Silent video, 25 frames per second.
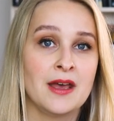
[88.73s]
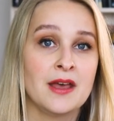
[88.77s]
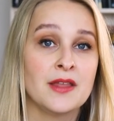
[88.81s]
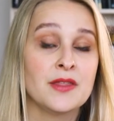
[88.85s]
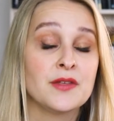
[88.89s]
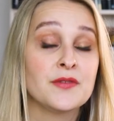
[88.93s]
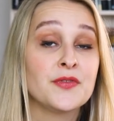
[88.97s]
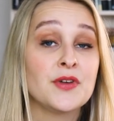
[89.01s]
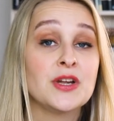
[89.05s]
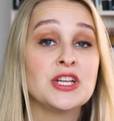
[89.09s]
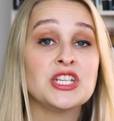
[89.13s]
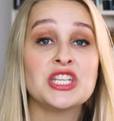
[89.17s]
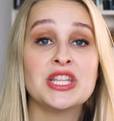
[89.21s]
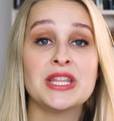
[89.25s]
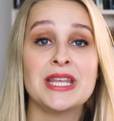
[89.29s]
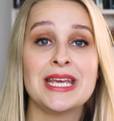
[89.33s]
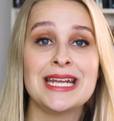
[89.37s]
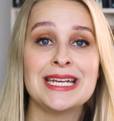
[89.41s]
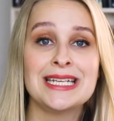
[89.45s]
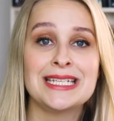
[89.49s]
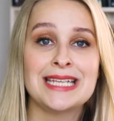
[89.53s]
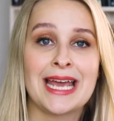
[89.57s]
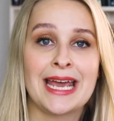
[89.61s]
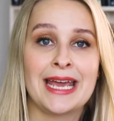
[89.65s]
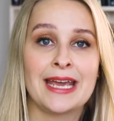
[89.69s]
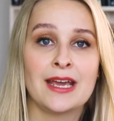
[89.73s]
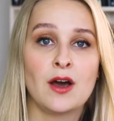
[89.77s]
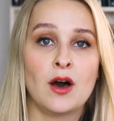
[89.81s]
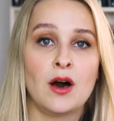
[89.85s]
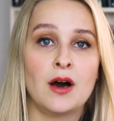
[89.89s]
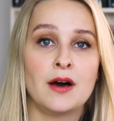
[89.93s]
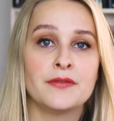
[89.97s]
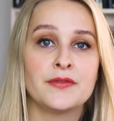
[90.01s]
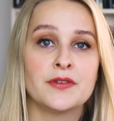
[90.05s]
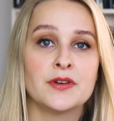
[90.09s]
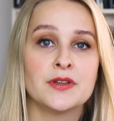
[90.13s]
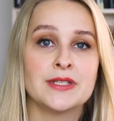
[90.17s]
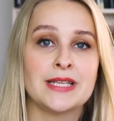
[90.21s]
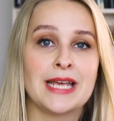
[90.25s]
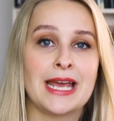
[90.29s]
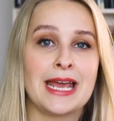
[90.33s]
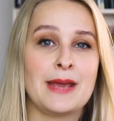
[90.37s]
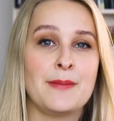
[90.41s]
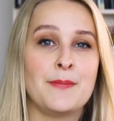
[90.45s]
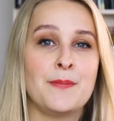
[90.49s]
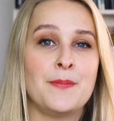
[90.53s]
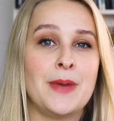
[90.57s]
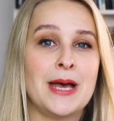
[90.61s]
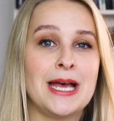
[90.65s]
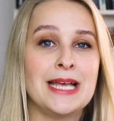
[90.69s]
The French think tank offers a
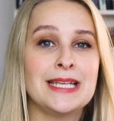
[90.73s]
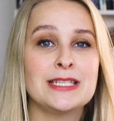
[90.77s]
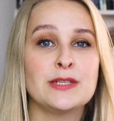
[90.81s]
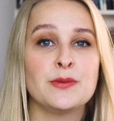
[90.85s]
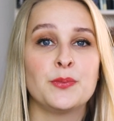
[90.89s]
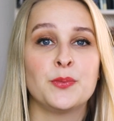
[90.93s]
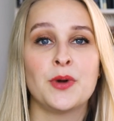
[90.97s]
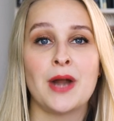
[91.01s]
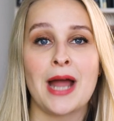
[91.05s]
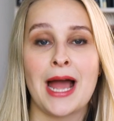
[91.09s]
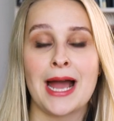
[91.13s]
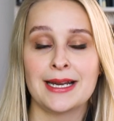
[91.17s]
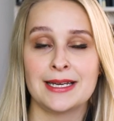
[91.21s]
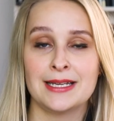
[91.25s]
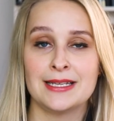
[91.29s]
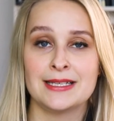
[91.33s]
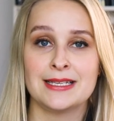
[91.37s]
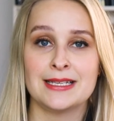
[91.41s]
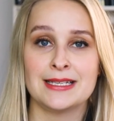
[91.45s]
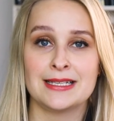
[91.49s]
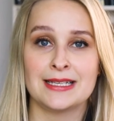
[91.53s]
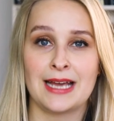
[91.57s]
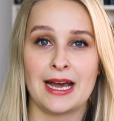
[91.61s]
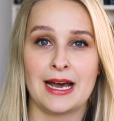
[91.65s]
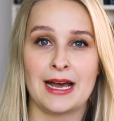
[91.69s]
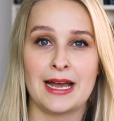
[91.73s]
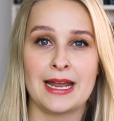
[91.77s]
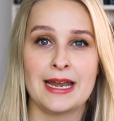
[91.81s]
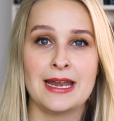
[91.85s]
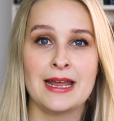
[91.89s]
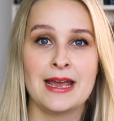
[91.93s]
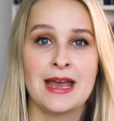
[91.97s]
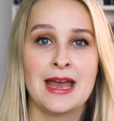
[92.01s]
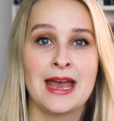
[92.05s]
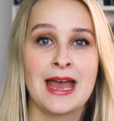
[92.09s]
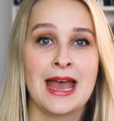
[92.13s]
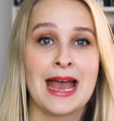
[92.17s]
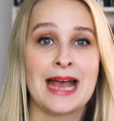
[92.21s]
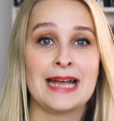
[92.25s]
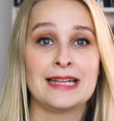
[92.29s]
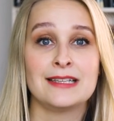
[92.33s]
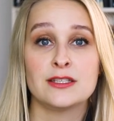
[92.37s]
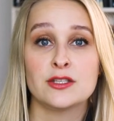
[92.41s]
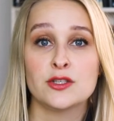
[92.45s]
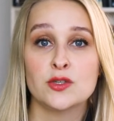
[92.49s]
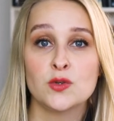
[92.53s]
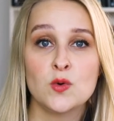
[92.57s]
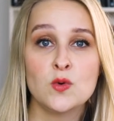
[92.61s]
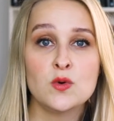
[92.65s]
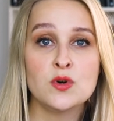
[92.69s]
best practices guide and
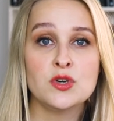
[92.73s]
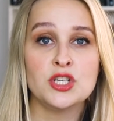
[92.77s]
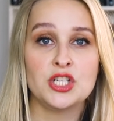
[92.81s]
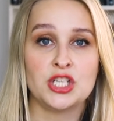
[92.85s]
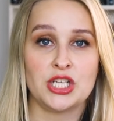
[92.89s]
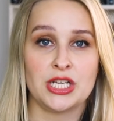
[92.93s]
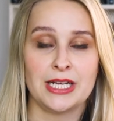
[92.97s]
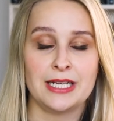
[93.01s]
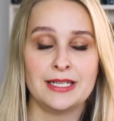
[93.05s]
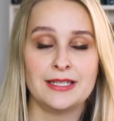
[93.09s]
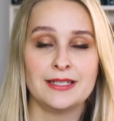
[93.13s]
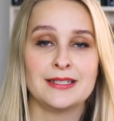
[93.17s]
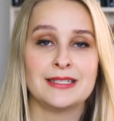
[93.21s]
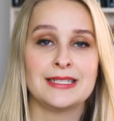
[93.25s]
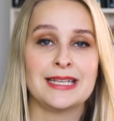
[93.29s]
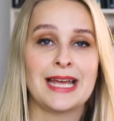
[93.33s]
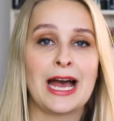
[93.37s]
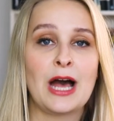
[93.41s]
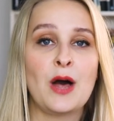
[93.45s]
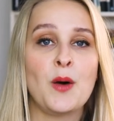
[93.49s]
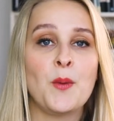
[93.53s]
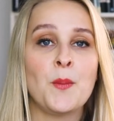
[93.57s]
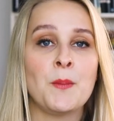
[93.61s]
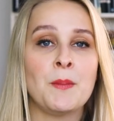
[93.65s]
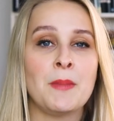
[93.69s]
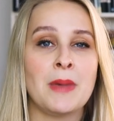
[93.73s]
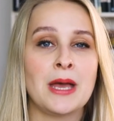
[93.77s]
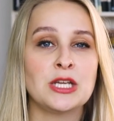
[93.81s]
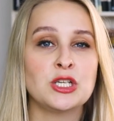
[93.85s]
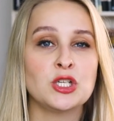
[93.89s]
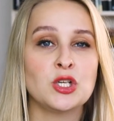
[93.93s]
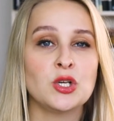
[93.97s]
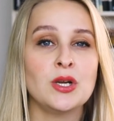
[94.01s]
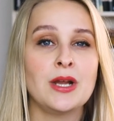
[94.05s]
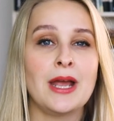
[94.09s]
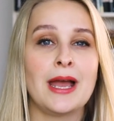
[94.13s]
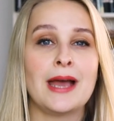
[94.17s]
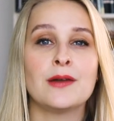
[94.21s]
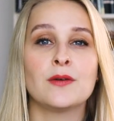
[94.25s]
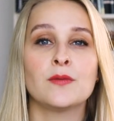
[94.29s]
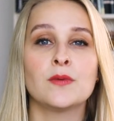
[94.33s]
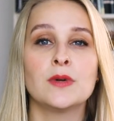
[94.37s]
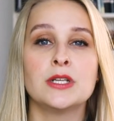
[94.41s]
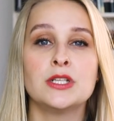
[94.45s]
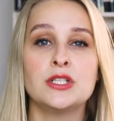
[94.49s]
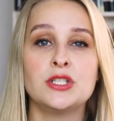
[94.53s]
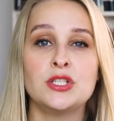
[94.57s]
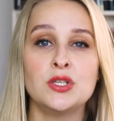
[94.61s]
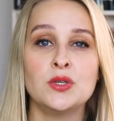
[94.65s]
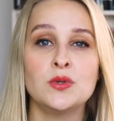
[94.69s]
score sheet to help measure and
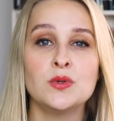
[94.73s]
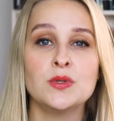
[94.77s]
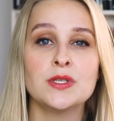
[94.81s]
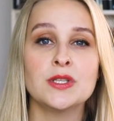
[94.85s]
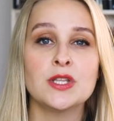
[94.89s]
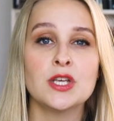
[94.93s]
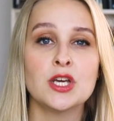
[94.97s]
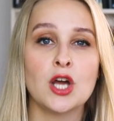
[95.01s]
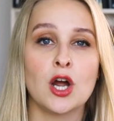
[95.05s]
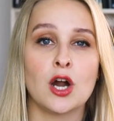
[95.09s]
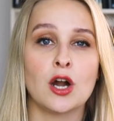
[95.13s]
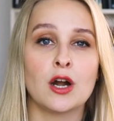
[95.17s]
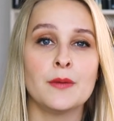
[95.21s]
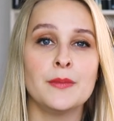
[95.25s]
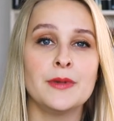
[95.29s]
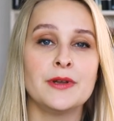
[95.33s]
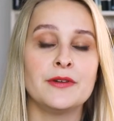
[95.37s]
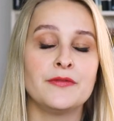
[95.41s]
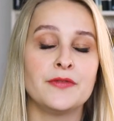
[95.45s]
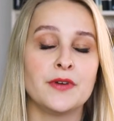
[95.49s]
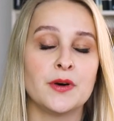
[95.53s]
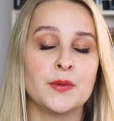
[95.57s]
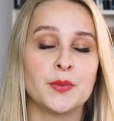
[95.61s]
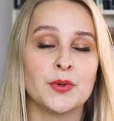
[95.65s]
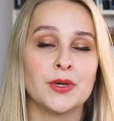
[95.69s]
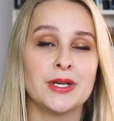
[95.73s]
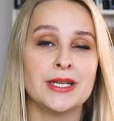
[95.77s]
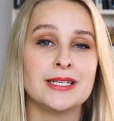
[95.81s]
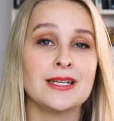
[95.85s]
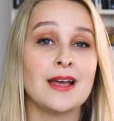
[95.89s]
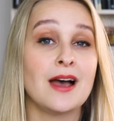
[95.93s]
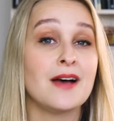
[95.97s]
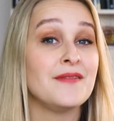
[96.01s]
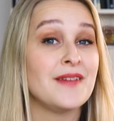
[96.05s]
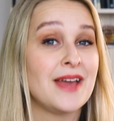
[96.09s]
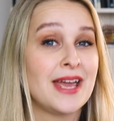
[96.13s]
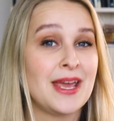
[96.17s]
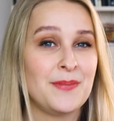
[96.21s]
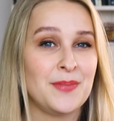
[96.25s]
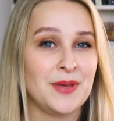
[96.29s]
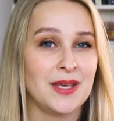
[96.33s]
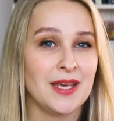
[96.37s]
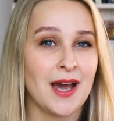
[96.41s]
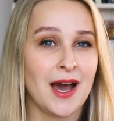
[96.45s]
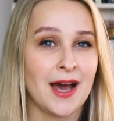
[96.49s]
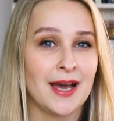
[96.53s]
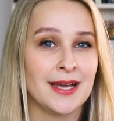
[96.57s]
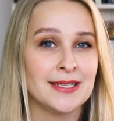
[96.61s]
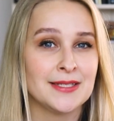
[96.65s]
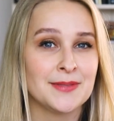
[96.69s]
reduce the carbon footprint of
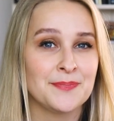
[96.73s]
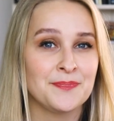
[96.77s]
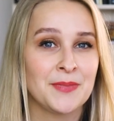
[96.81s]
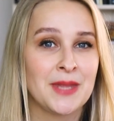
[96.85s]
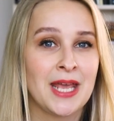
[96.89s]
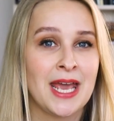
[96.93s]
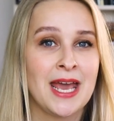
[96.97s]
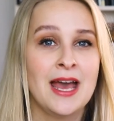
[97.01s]
APIs.